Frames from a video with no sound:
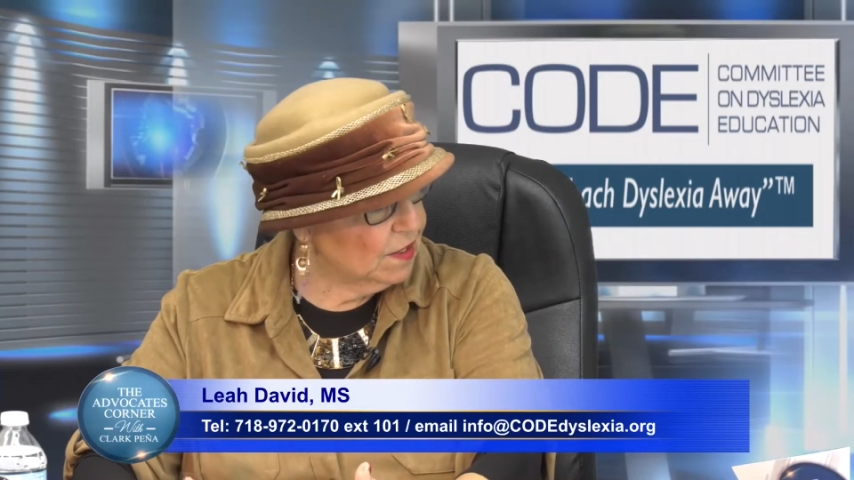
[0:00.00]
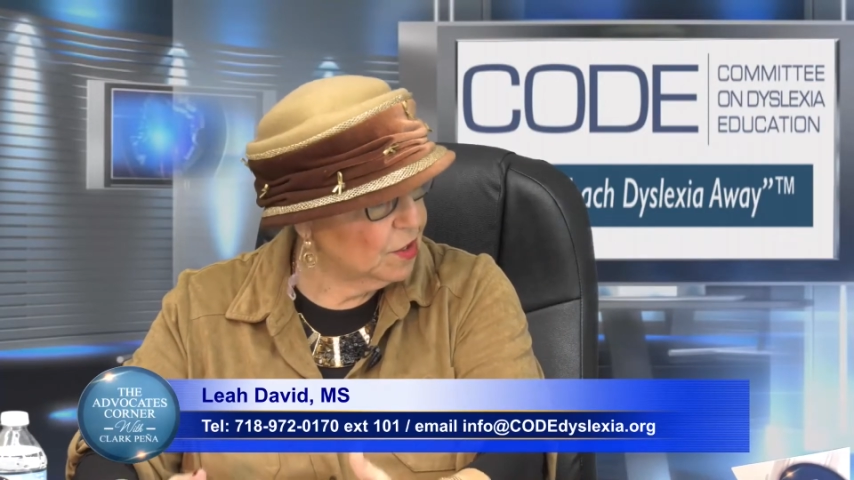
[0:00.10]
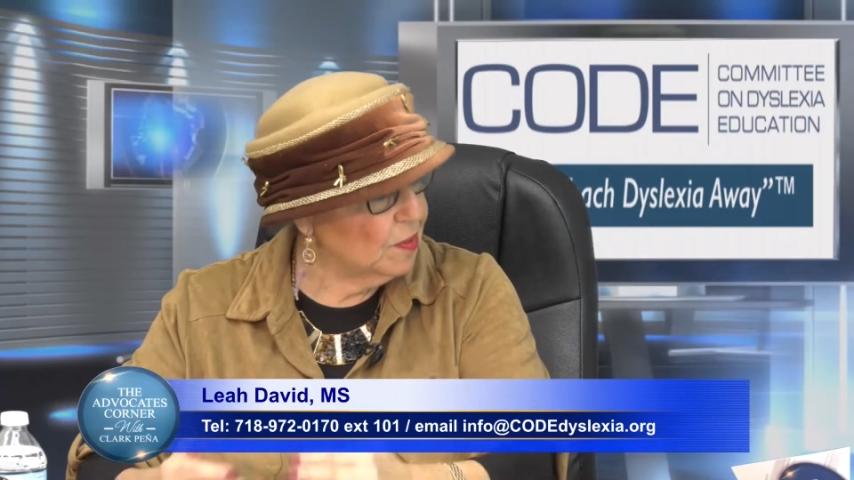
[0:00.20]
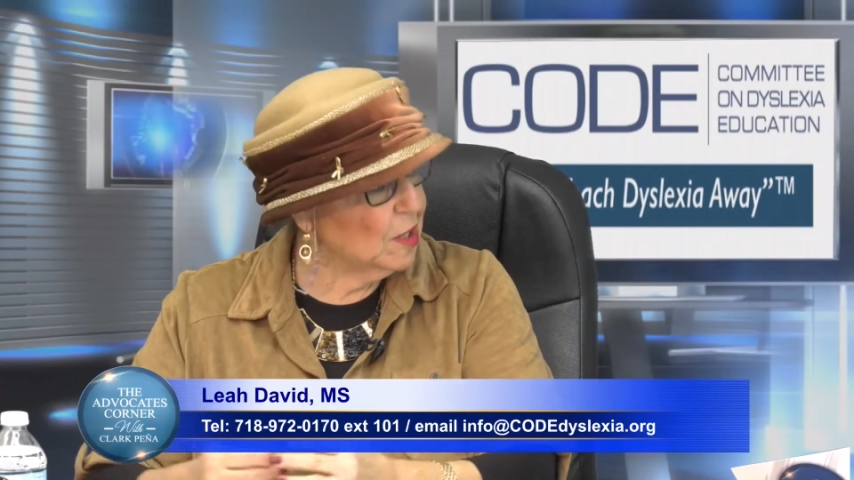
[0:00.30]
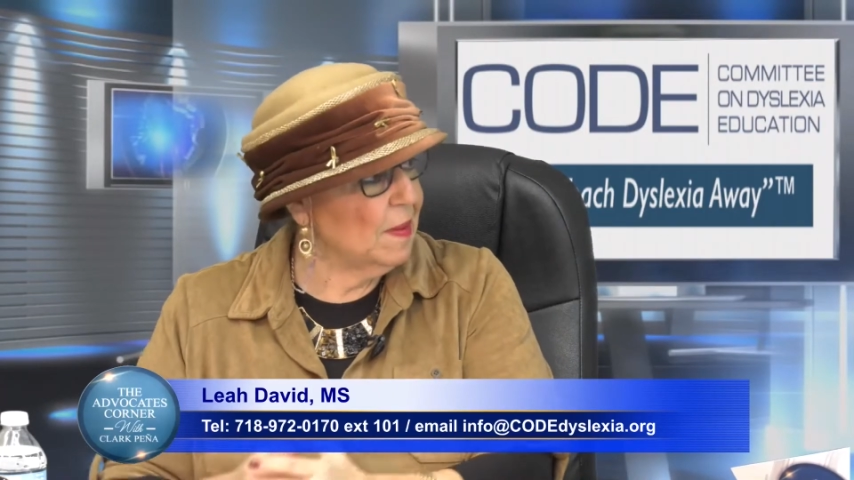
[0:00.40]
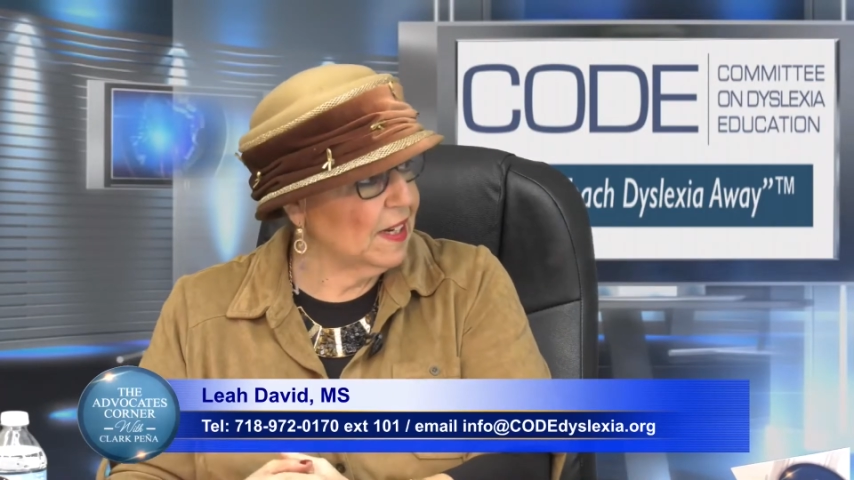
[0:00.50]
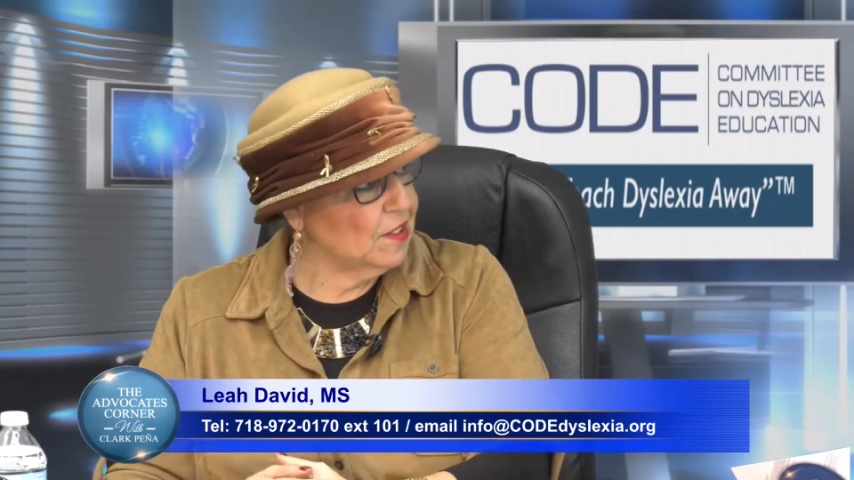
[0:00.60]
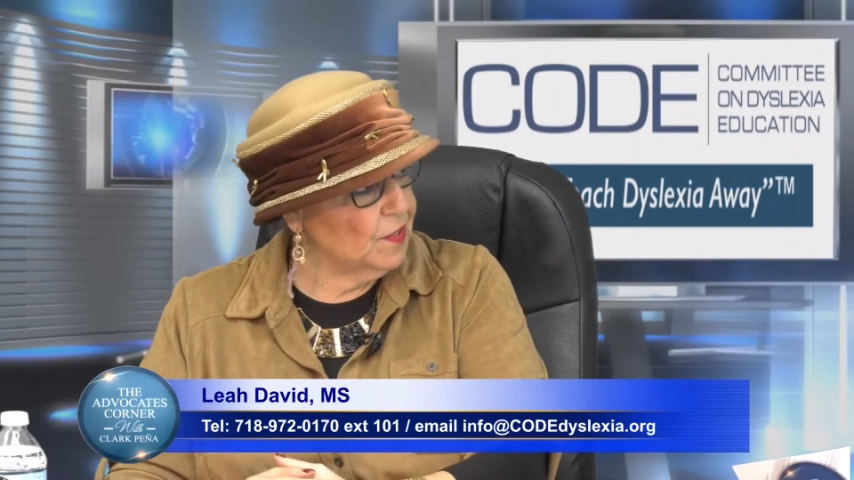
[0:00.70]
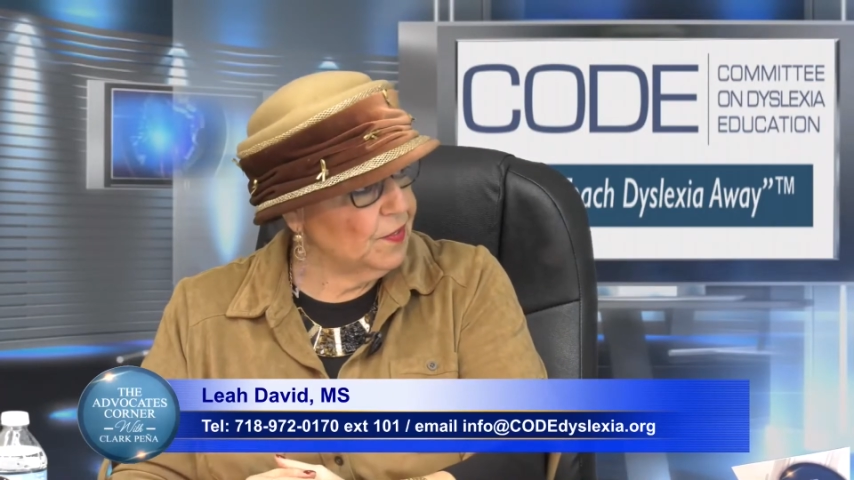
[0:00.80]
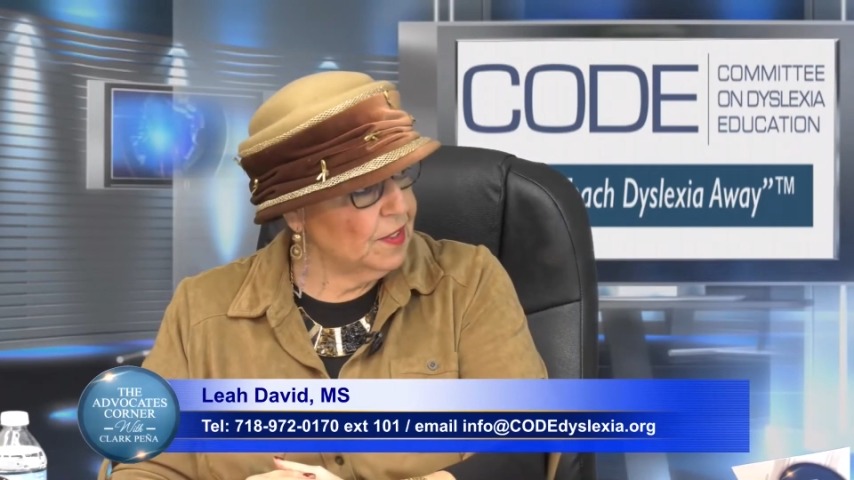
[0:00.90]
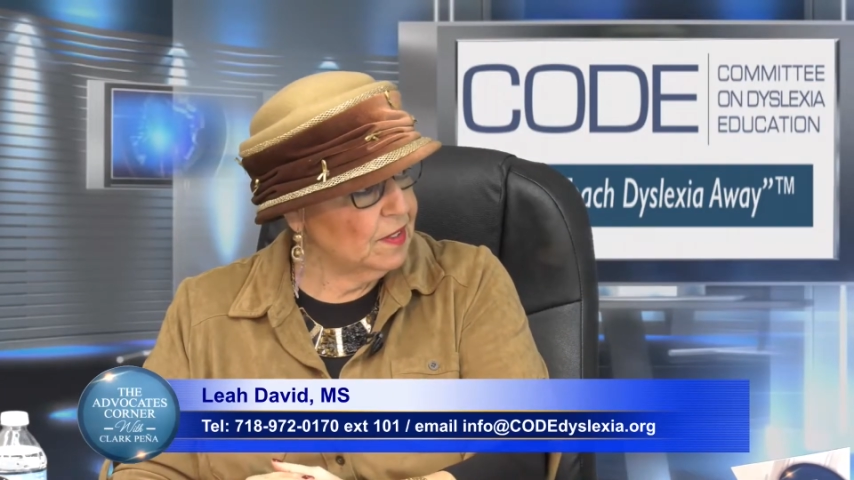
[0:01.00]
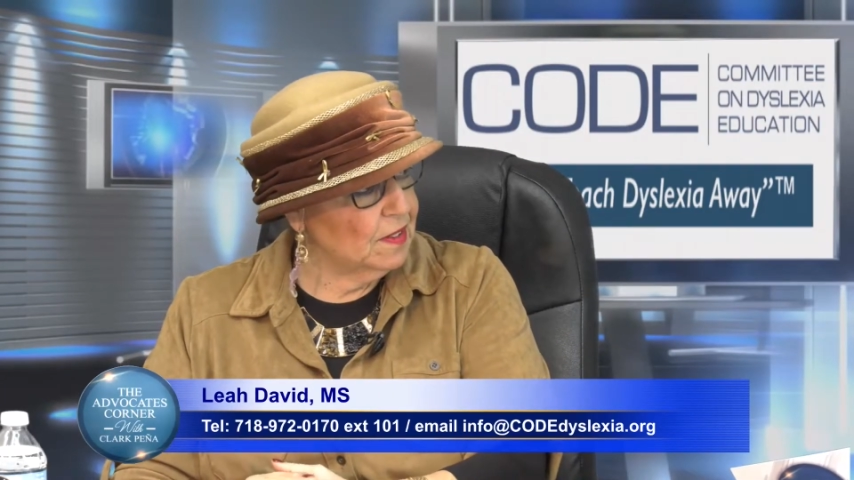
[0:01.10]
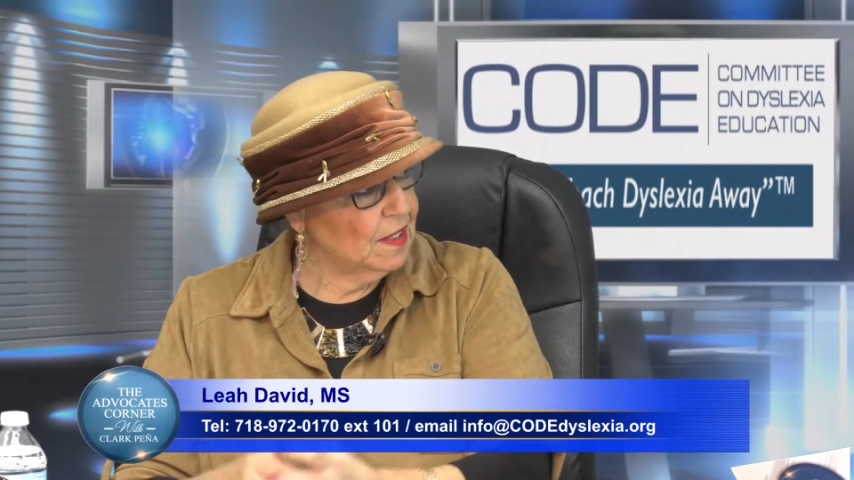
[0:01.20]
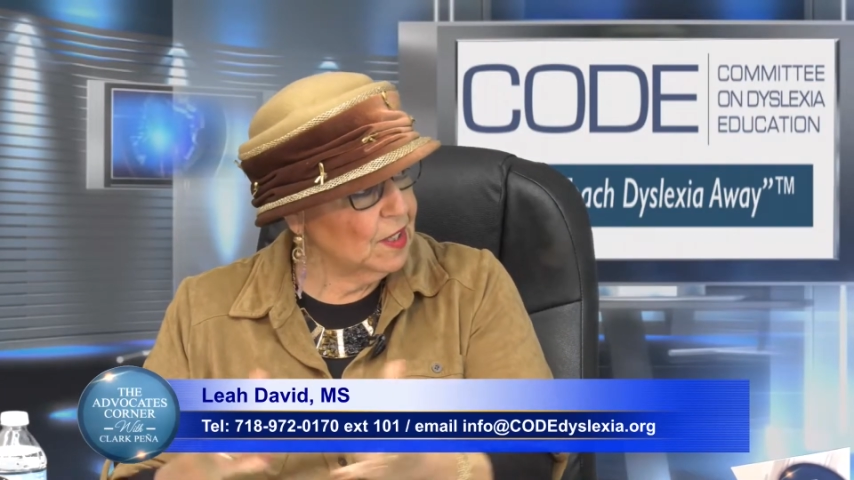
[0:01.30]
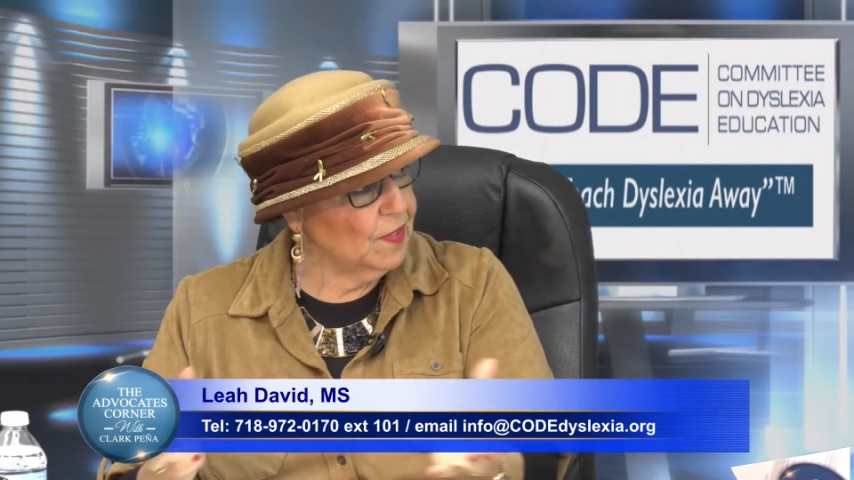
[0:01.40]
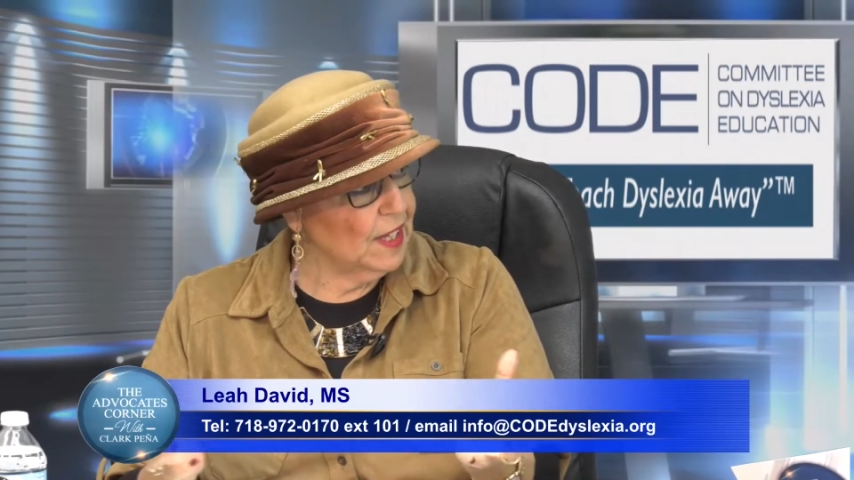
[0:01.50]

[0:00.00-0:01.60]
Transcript: to really make a difference and leave